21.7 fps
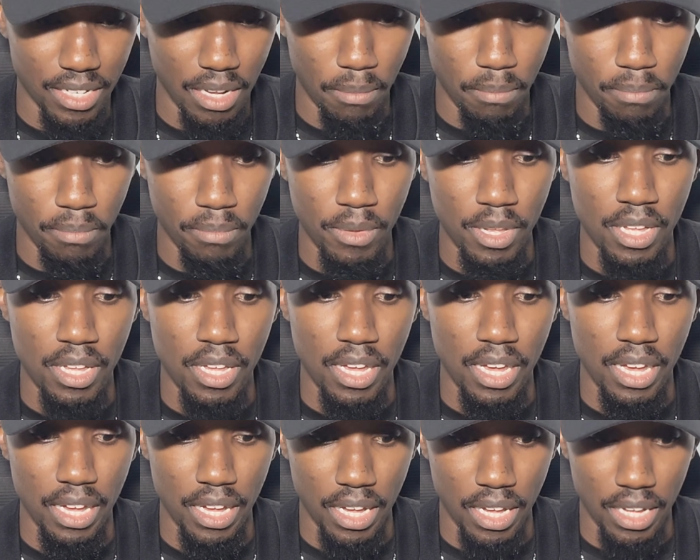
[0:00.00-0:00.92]
some
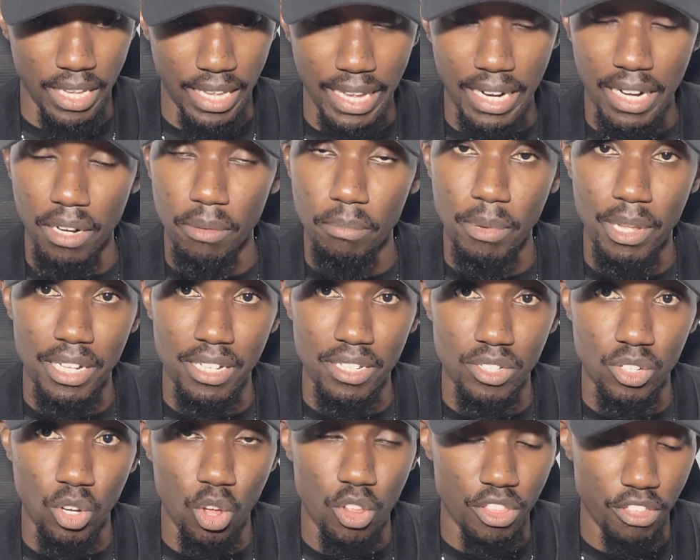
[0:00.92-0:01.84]

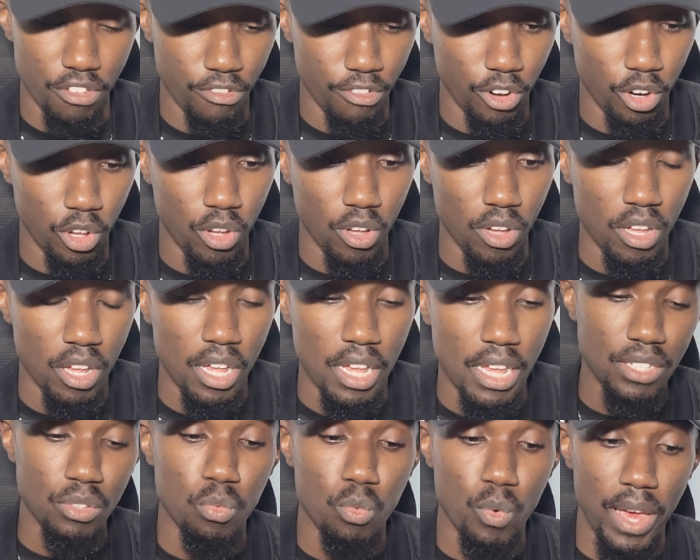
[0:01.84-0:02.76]
kettlebells on the floor,
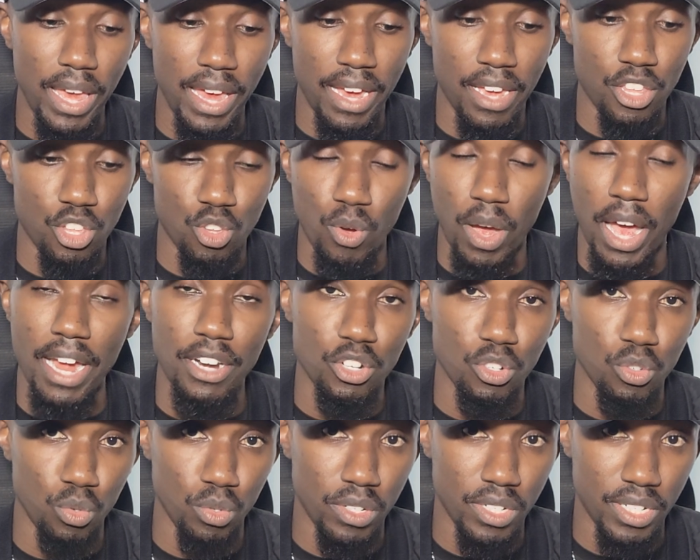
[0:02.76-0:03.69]
that's where you
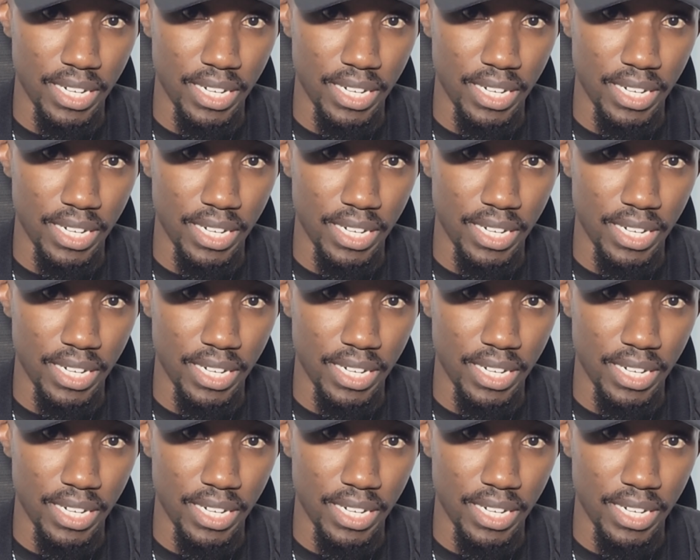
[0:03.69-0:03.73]
had to